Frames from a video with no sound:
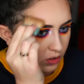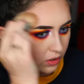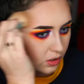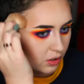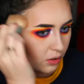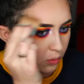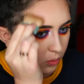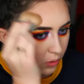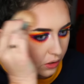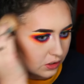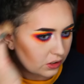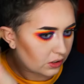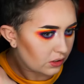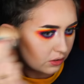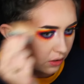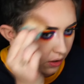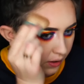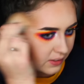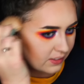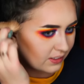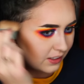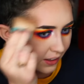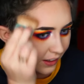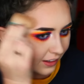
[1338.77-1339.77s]
So we're just
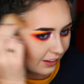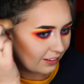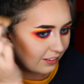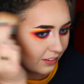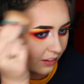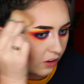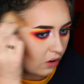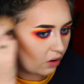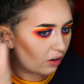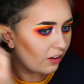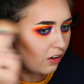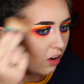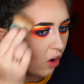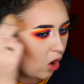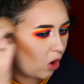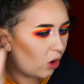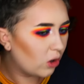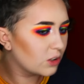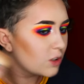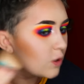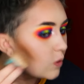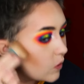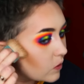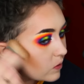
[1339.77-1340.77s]
going to
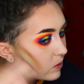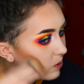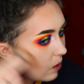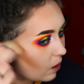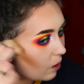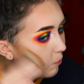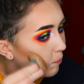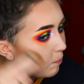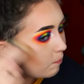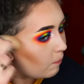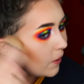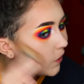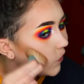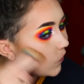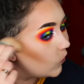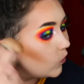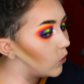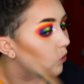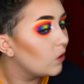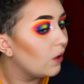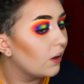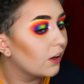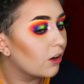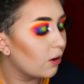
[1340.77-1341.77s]
hotten this up, make it
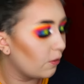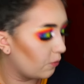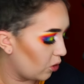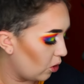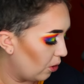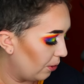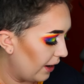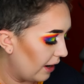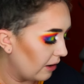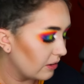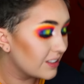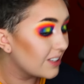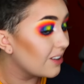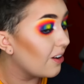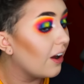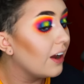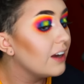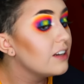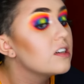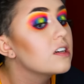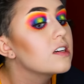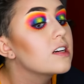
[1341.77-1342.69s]
look like I've gone outside,